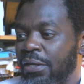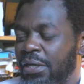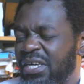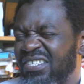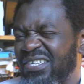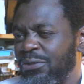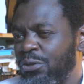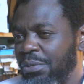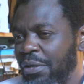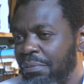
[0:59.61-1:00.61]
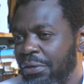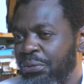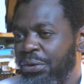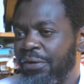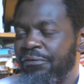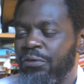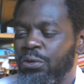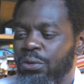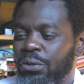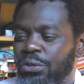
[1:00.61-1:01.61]
it tends to be a bit rough,
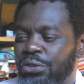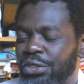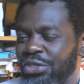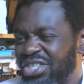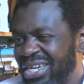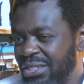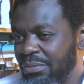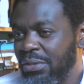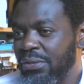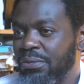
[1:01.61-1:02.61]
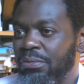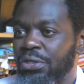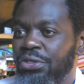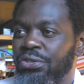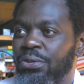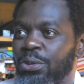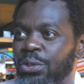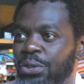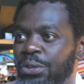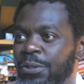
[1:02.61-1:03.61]
or you can charge him this much,
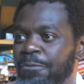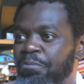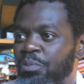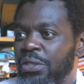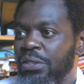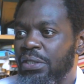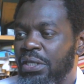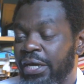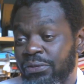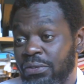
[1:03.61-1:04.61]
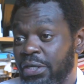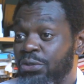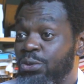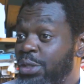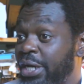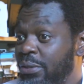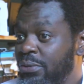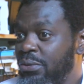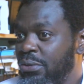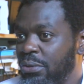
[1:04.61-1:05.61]
or he likes to take two
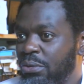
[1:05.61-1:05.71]
girls, so